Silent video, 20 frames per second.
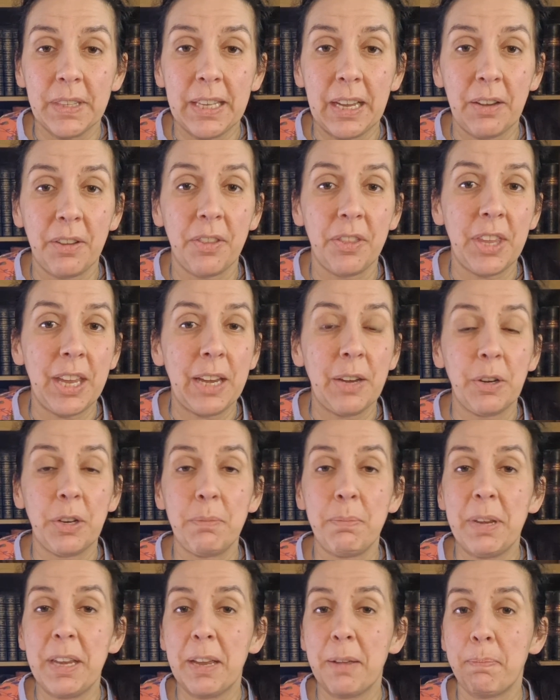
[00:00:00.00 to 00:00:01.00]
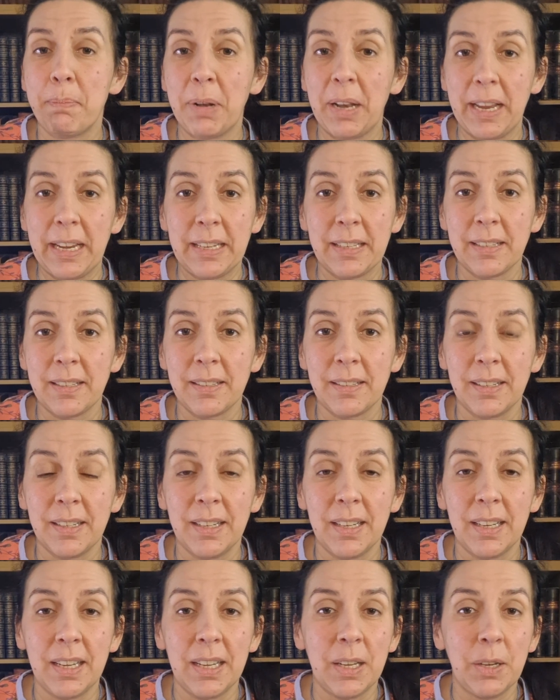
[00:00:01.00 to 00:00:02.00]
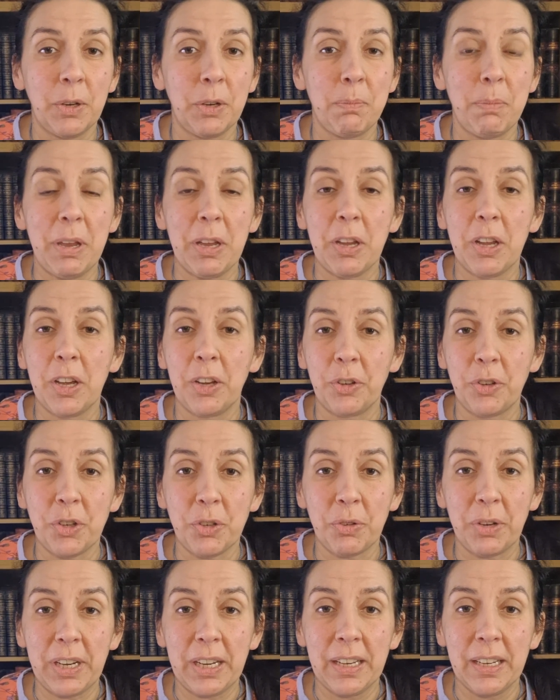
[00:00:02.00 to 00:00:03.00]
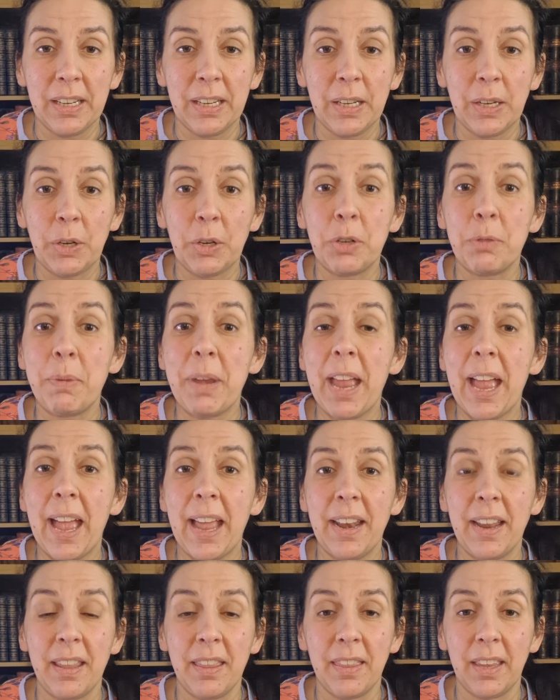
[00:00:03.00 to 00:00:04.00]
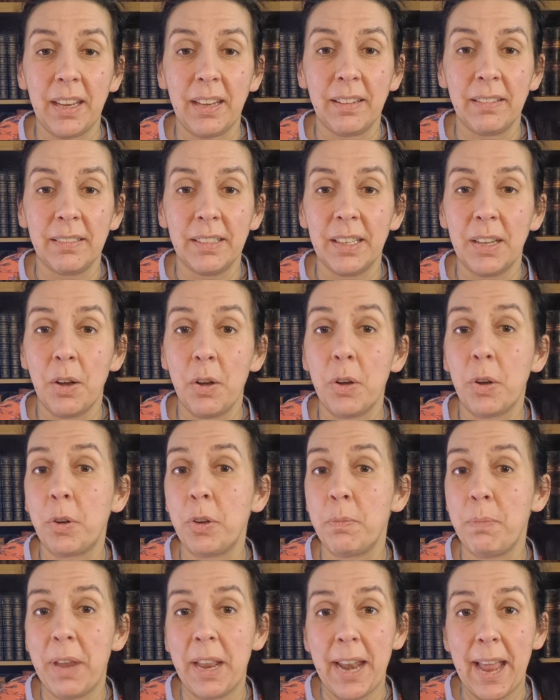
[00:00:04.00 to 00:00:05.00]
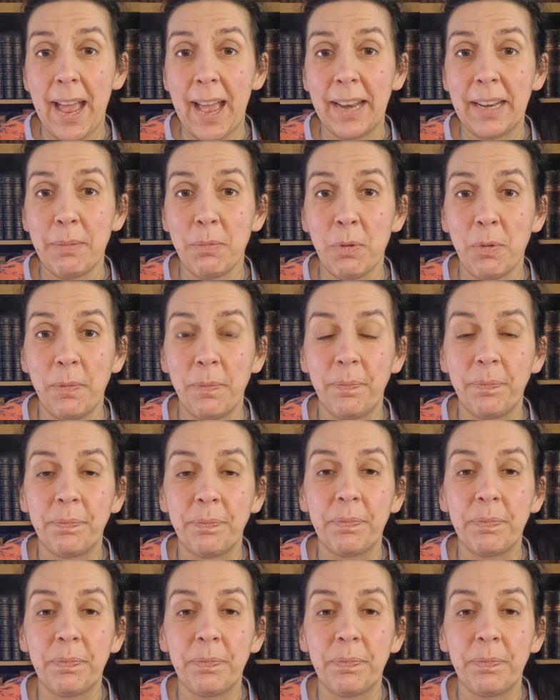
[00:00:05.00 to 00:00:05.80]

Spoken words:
Now, a thing could be a place, could be a country, could be anything, or could be an animal.